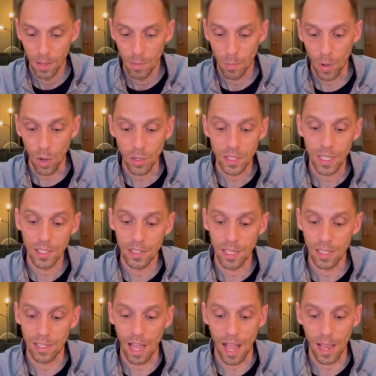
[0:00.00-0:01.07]
Paul says
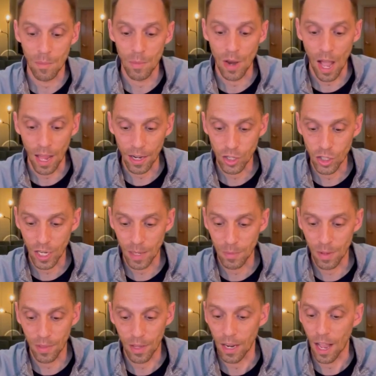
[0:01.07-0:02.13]
this, "I am not ashamed
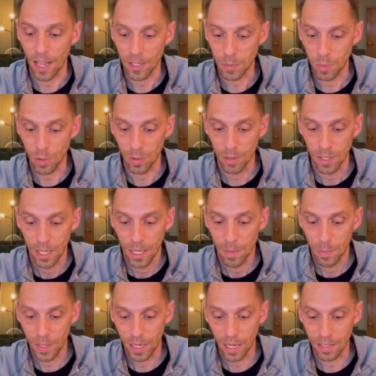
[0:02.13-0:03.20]
of the gospel,
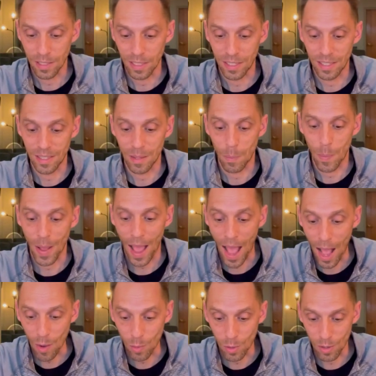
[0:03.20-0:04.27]
because it's the
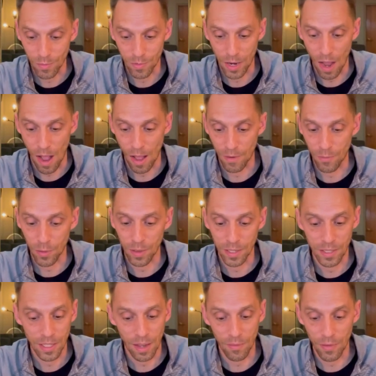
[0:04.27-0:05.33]
power of God for the
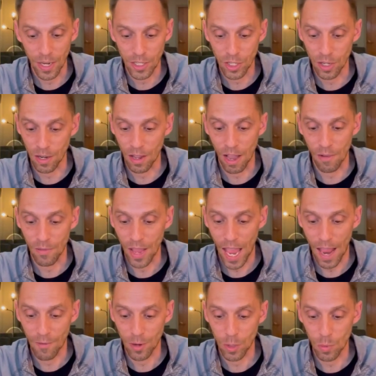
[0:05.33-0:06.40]
salvation of
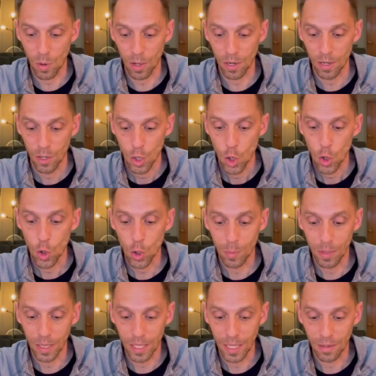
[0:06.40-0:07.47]
everyone who
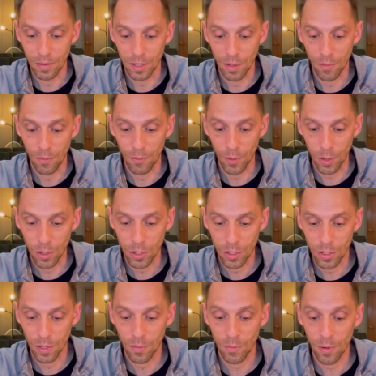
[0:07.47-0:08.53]
believes,
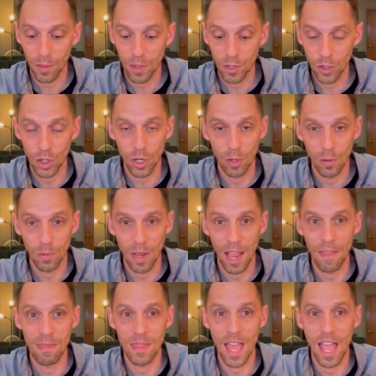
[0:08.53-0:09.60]
first for the Jew
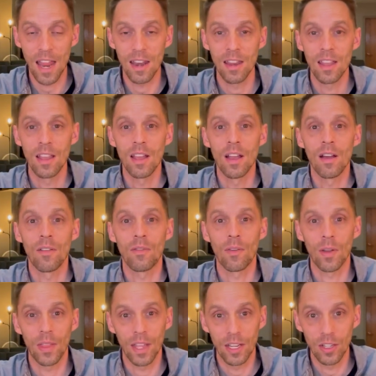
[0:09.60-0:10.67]
and then
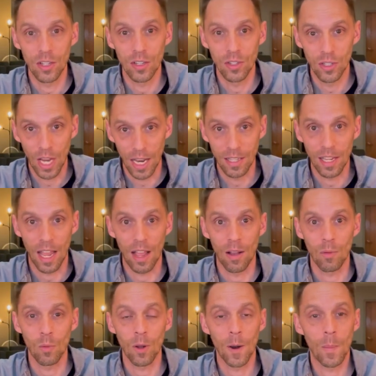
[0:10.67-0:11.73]
for the Gentile."
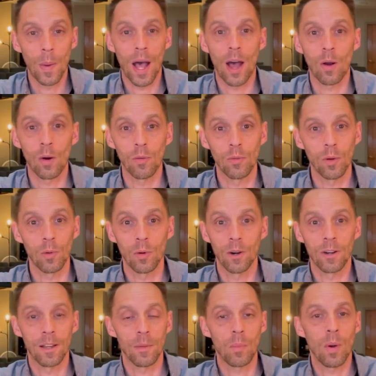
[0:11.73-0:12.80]
What a powerful
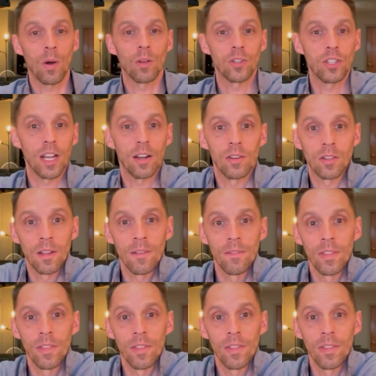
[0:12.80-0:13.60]
word that Paul shares.